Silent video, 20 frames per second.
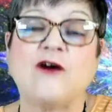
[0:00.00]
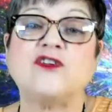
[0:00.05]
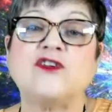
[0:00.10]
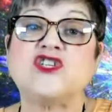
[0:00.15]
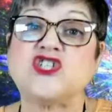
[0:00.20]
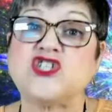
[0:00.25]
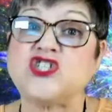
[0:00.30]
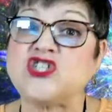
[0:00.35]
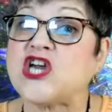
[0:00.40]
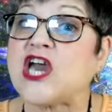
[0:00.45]

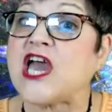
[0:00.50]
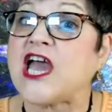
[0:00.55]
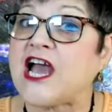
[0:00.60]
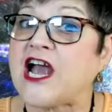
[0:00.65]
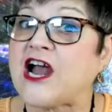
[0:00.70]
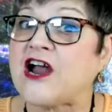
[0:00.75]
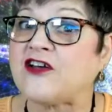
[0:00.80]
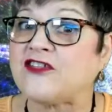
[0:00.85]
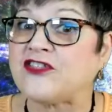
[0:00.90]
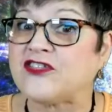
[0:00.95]

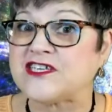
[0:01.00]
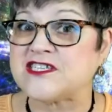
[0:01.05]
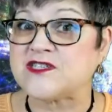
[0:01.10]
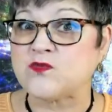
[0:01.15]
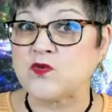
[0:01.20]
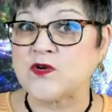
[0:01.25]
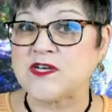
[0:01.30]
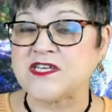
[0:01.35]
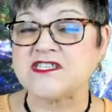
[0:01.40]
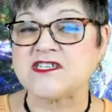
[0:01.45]
share this
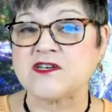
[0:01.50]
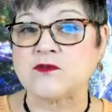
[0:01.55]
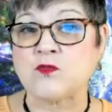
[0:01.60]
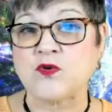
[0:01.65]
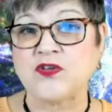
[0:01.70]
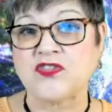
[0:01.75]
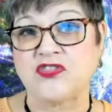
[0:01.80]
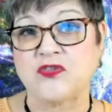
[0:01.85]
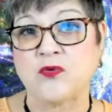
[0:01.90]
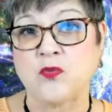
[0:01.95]
wisdom
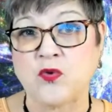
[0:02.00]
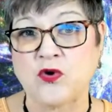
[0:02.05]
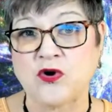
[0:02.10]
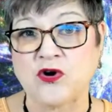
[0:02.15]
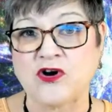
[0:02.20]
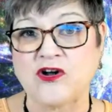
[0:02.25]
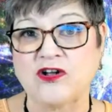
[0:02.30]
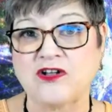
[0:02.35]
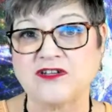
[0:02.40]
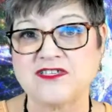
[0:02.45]
with the
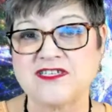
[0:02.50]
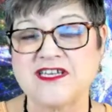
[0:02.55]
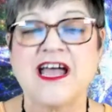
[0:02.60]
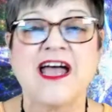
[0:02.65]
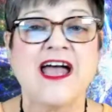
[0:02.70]
world.